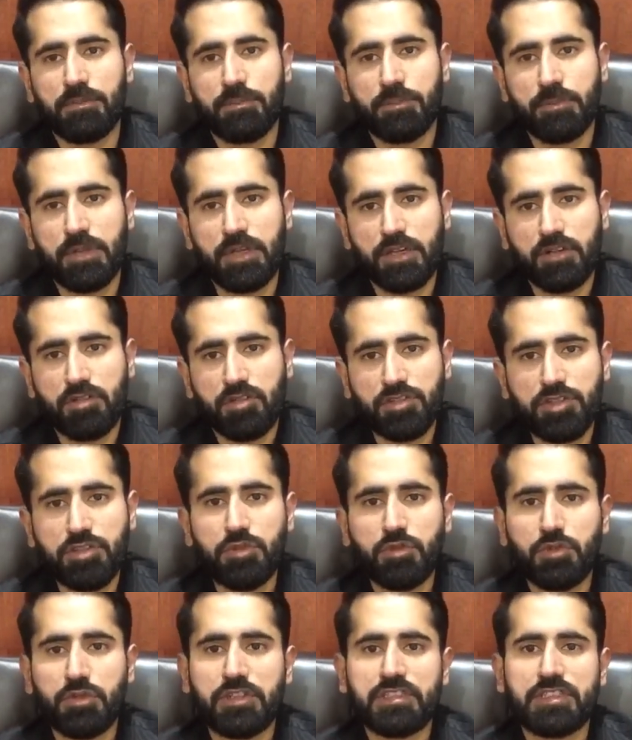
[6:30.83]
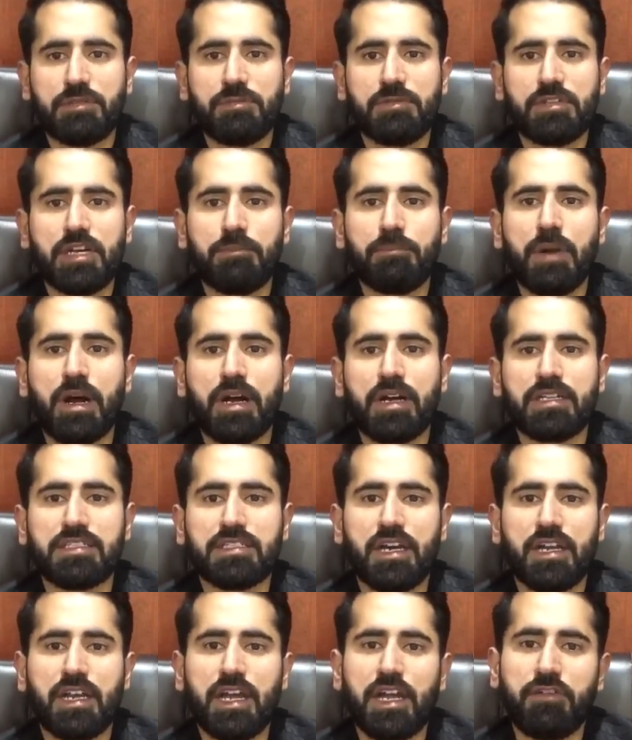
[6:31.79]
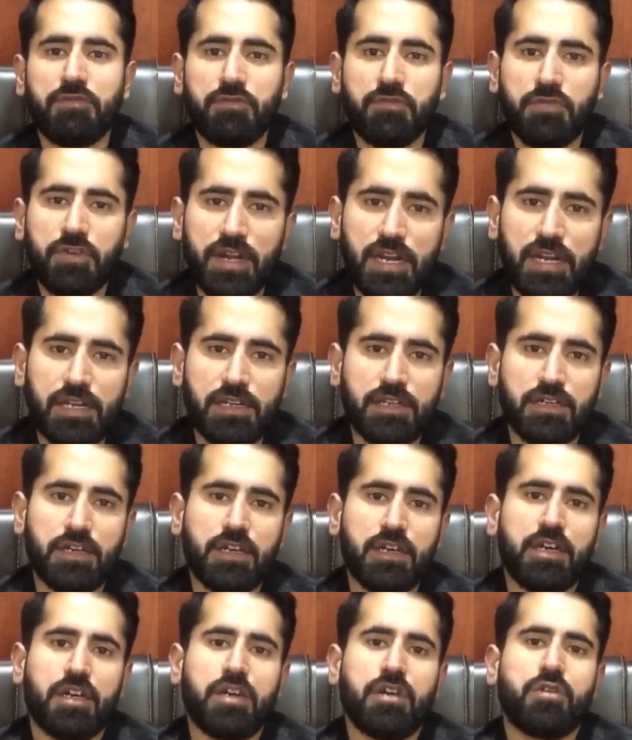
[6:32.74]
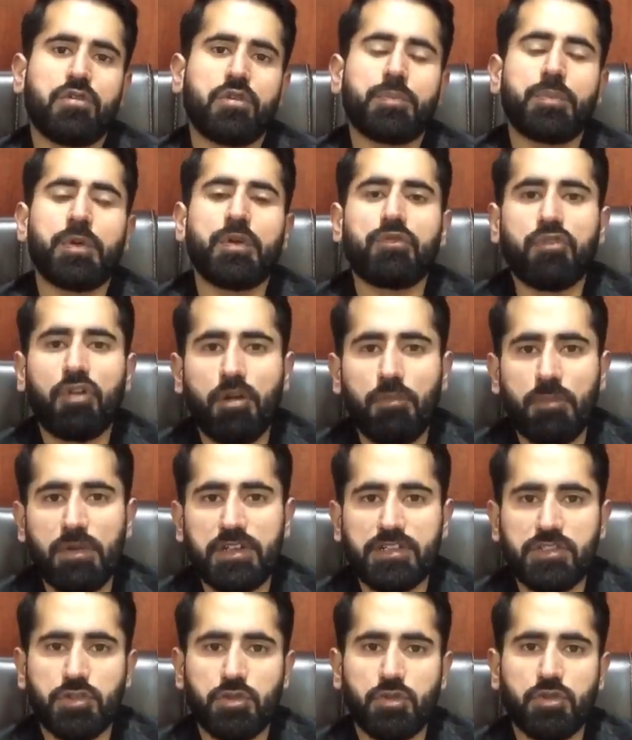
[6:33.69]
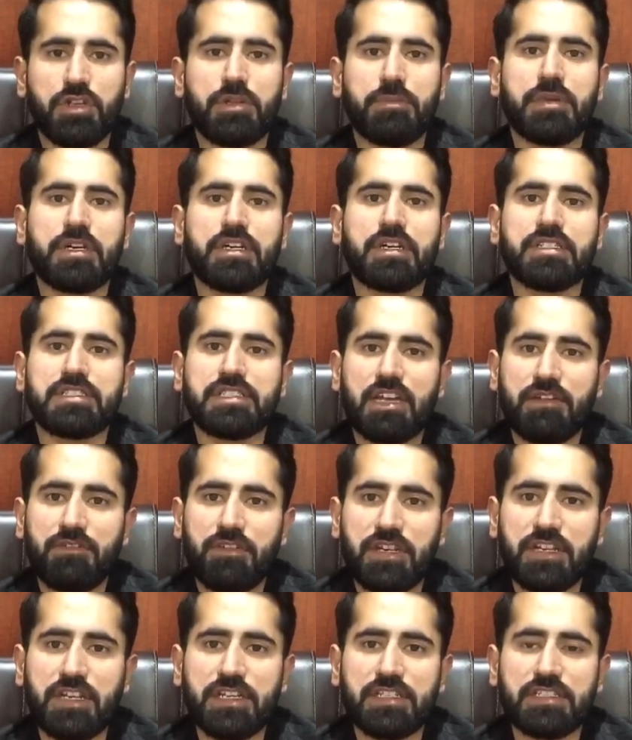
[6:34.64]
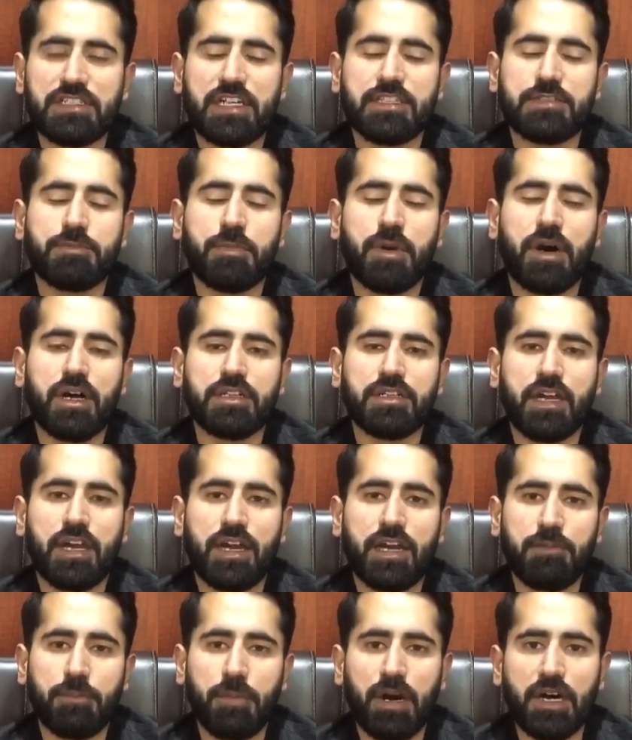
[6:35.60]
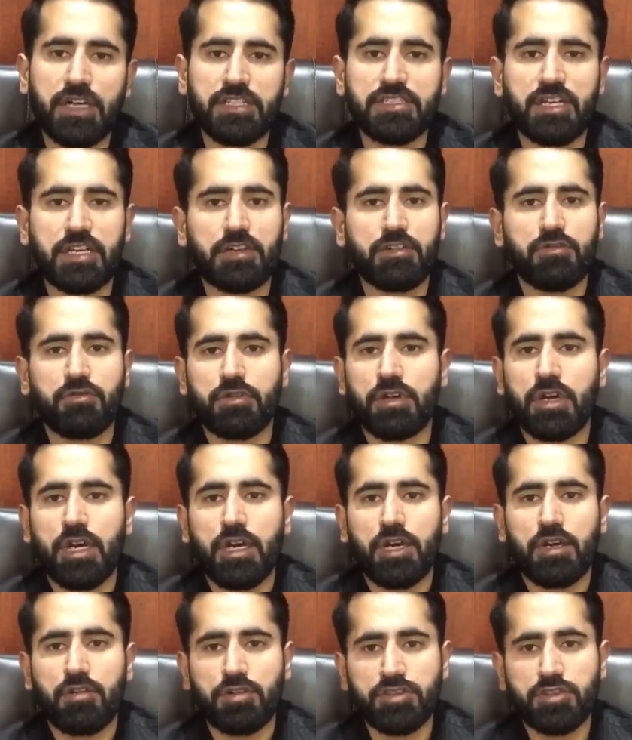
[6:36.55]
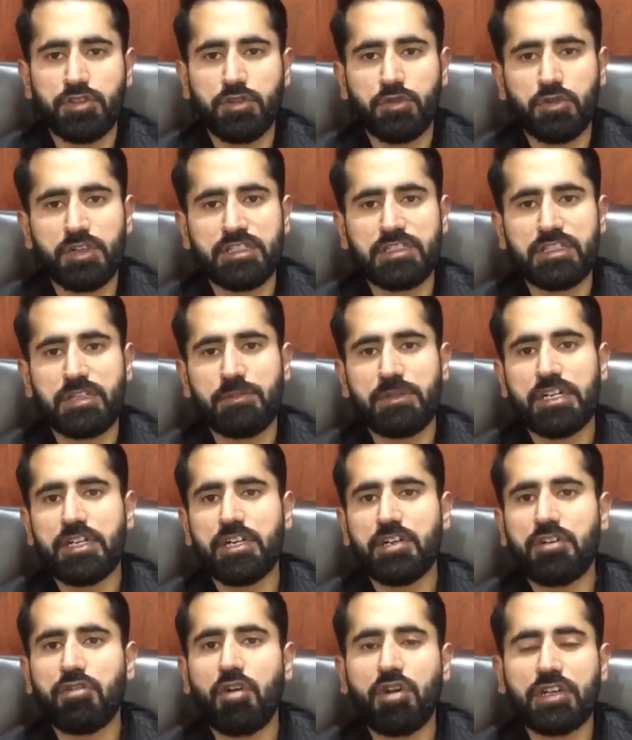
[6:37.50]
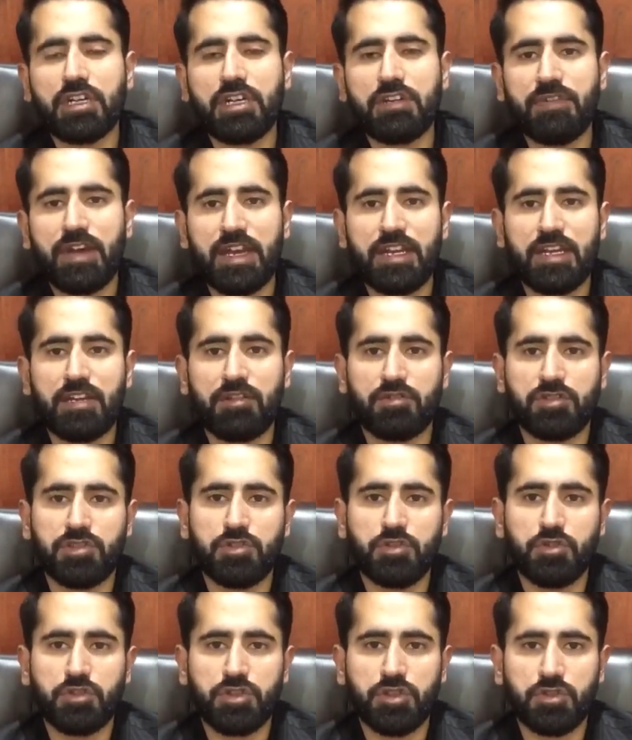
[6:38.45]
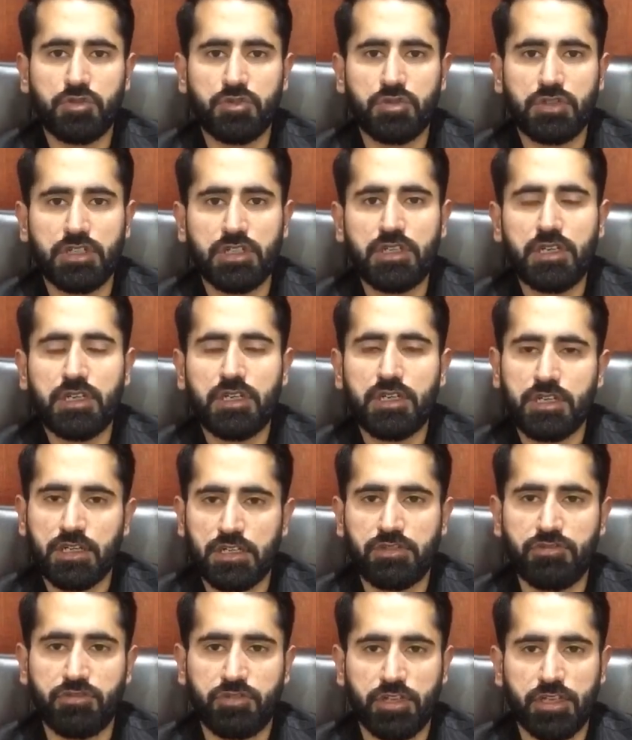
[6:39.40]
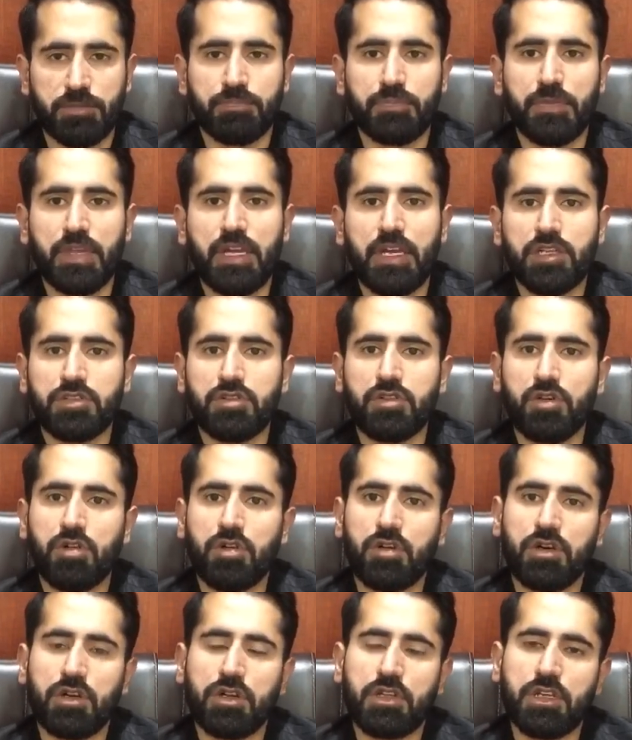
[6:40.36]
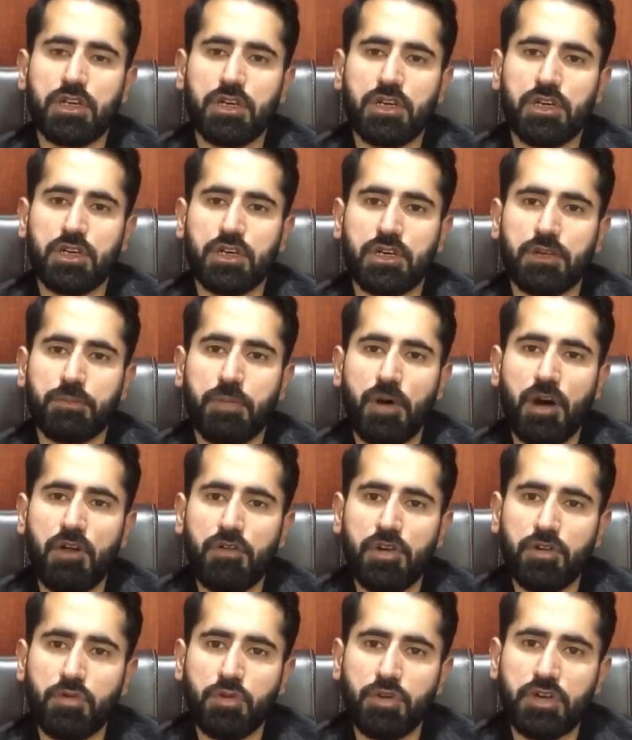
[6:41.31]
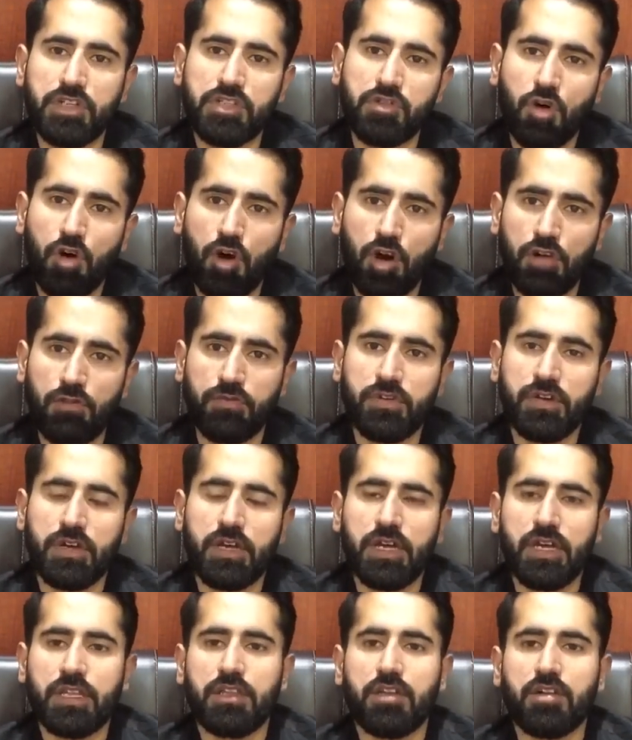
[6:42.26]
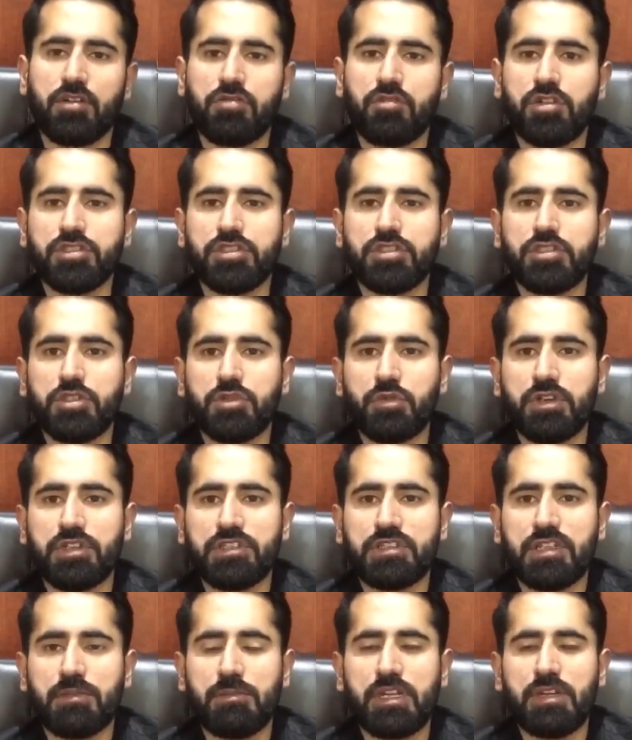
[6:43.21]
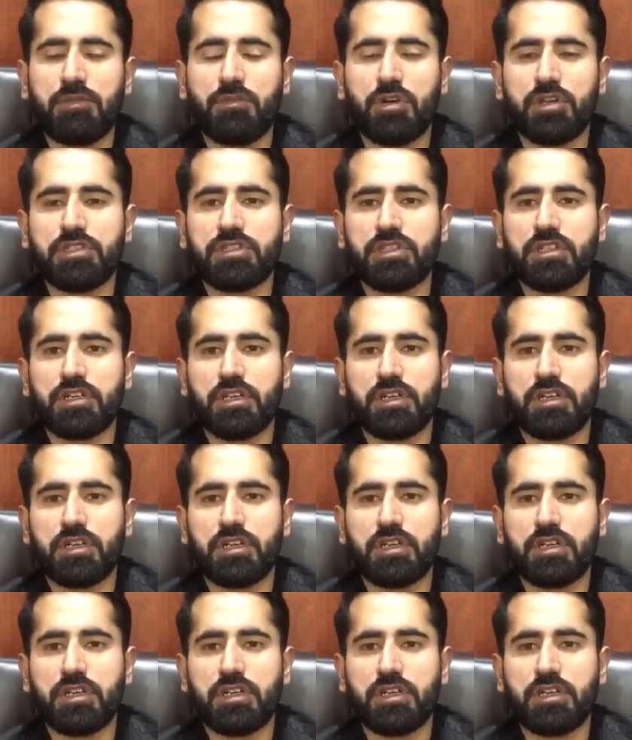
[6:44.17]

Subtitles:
the Constituent Assembly of Pakistan had failed to perform its duty because 7 years had passed, and Constituent Assembly did not give any constitution to the country. So the power to dissolve the Constituent Assembly was